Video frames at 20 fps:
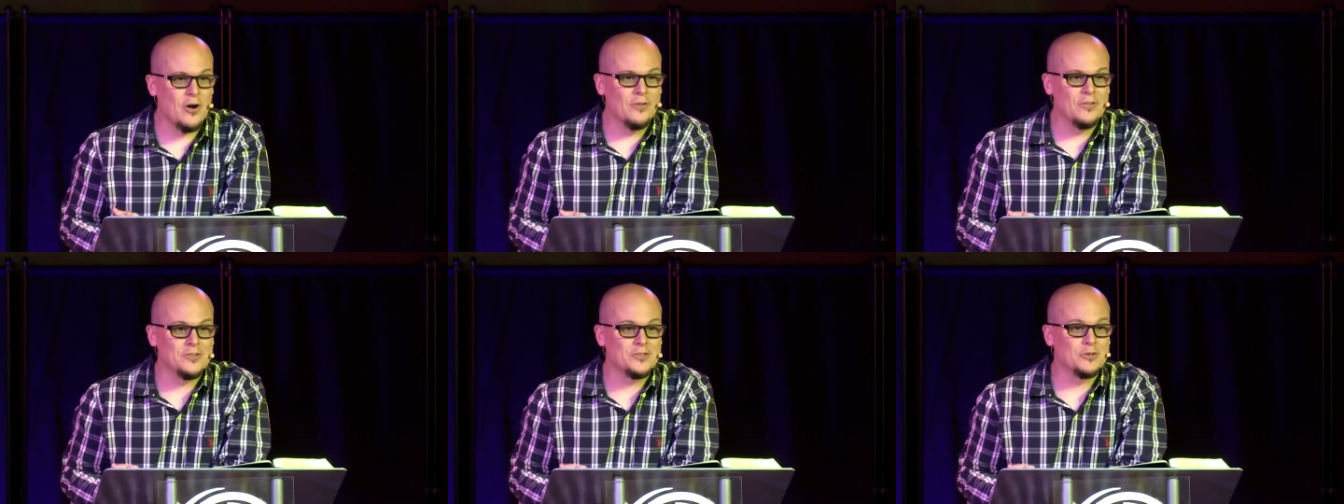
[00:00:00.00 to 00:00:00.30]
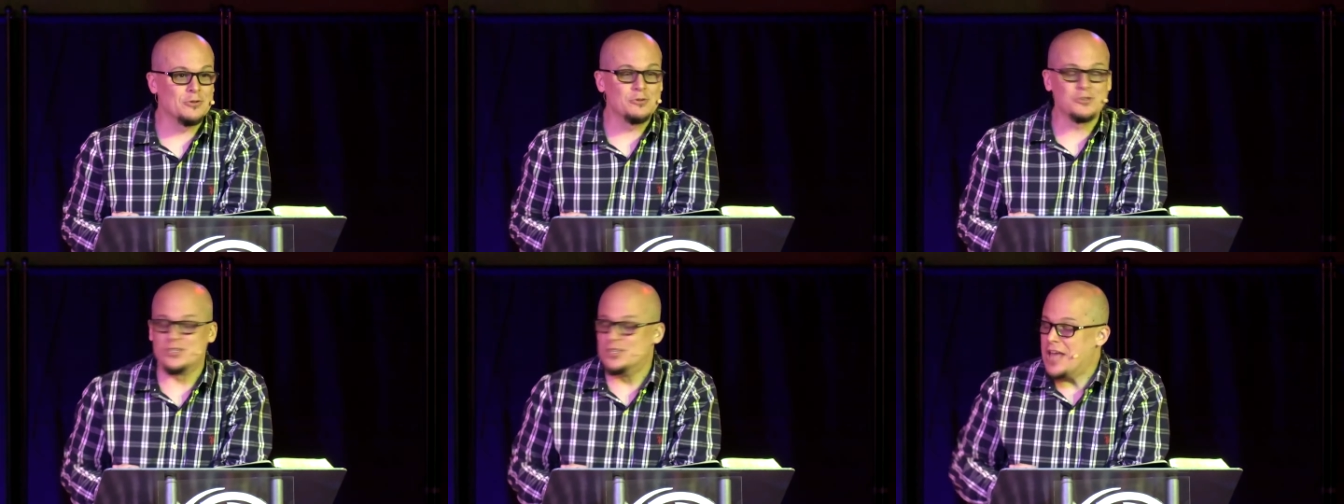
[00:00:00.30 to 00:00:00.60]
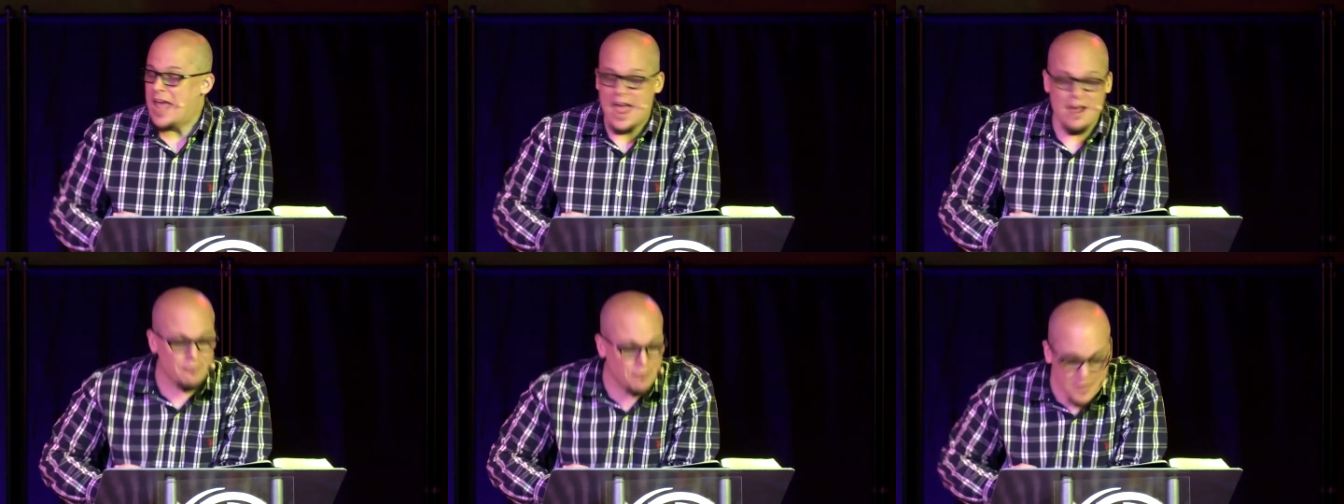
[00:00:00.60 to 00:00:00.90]
the solution
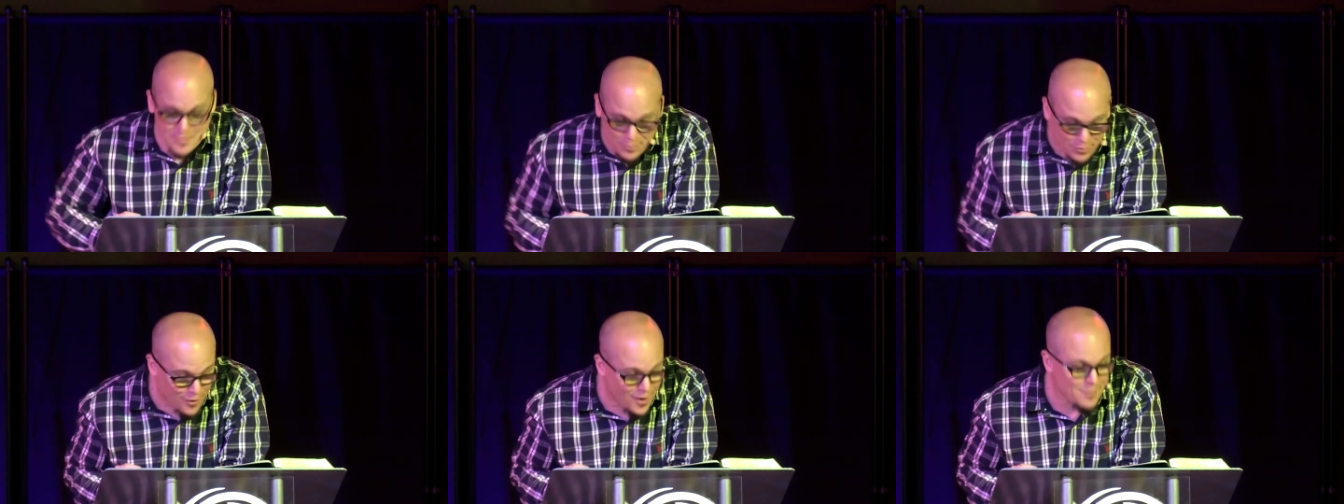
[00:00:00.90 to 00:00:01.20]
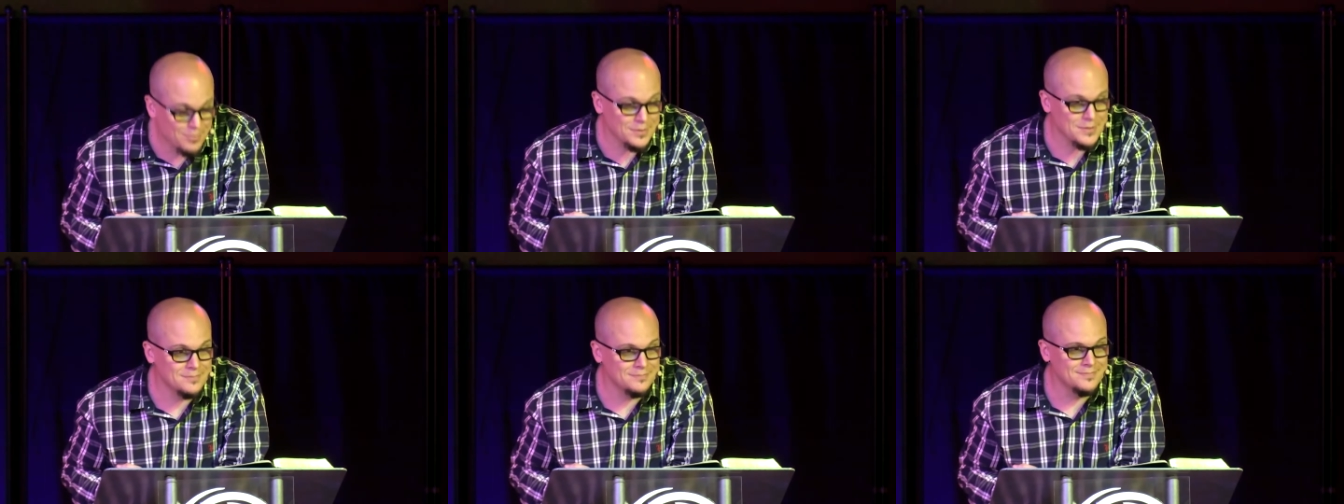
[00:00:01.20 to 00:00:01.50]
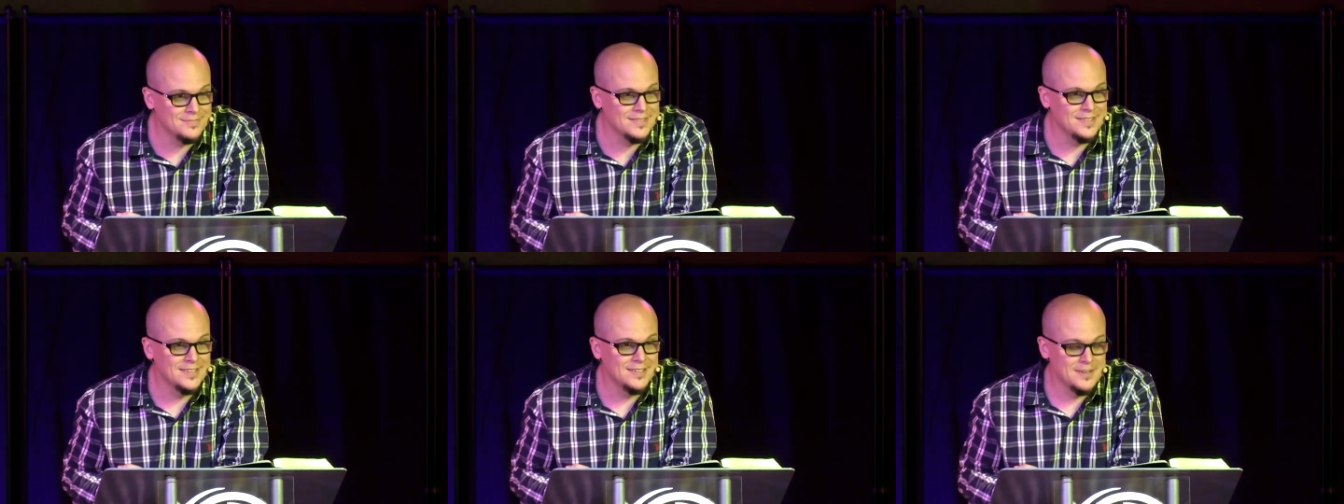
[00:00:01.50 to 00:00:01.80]
to every problem,
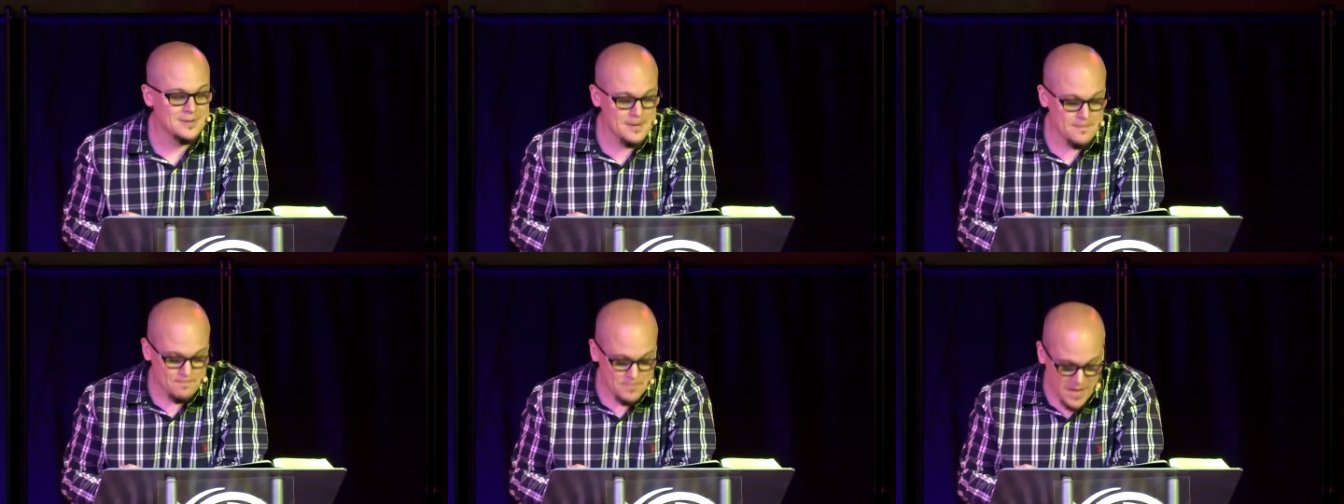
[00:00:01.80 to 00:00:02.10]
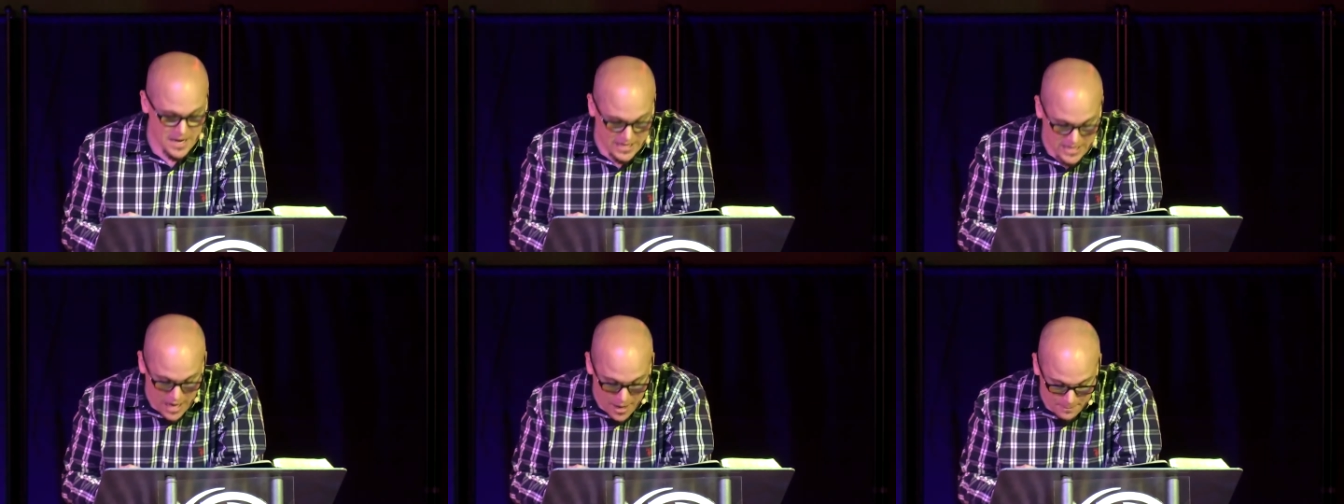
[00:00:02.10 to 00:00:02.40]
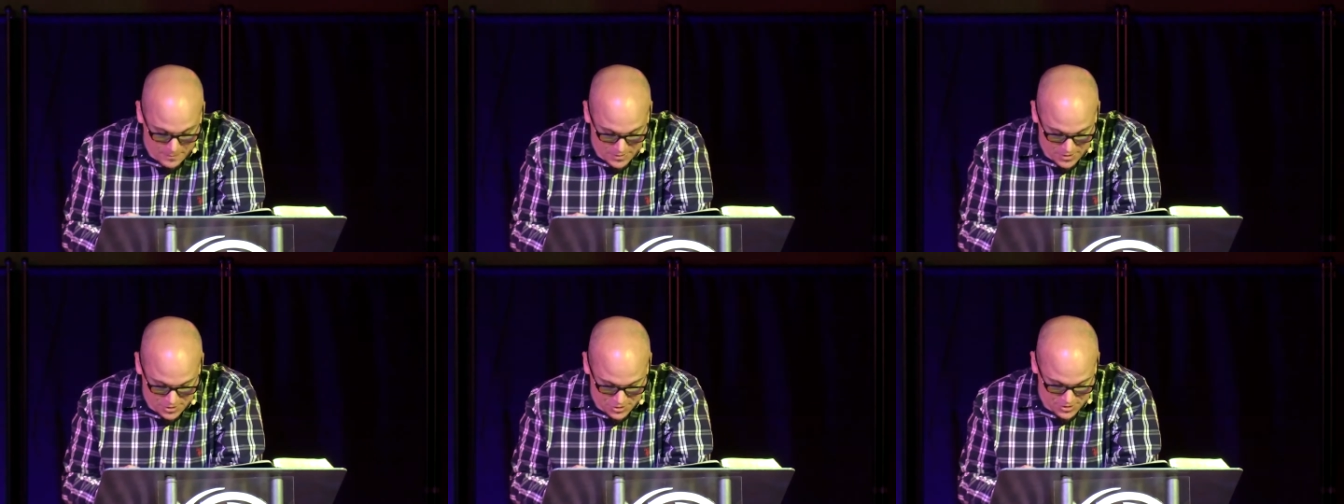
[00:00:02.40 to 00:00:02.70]

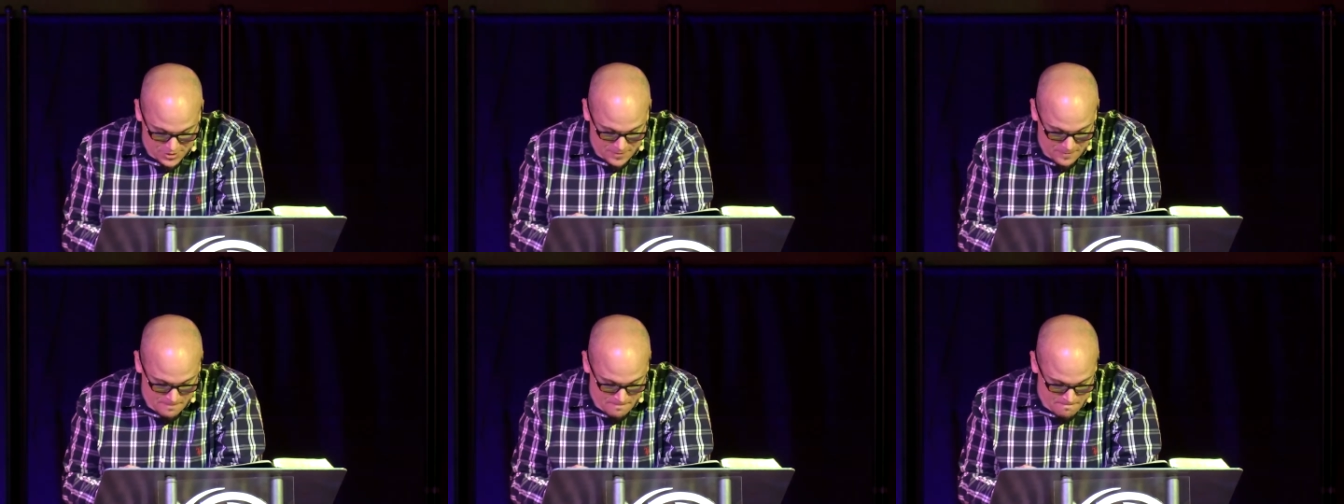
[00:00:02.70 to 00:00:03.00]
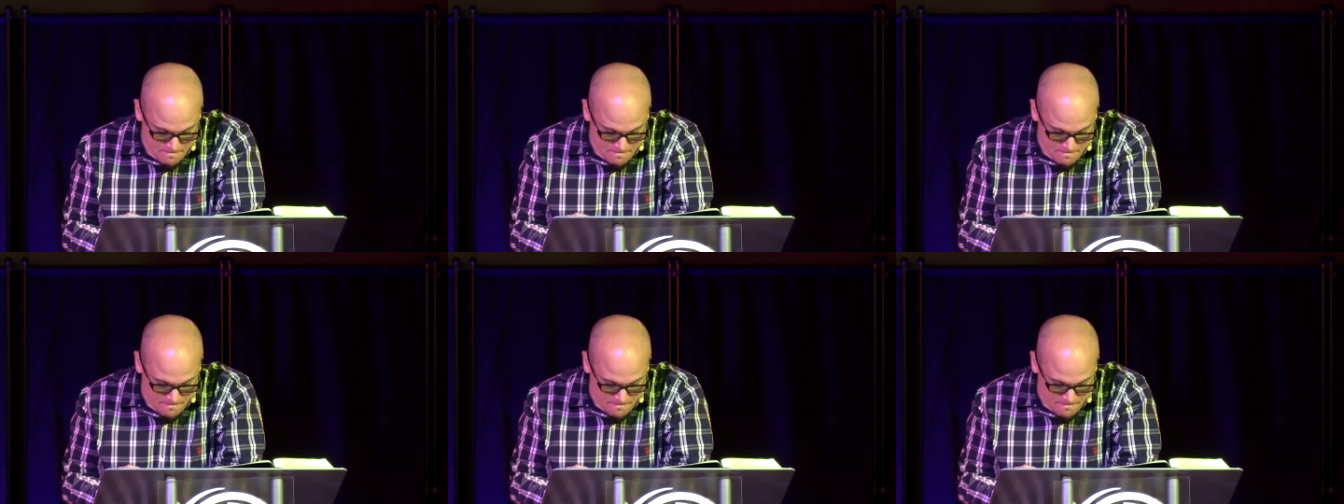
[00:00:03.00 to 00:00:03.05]
accomplished.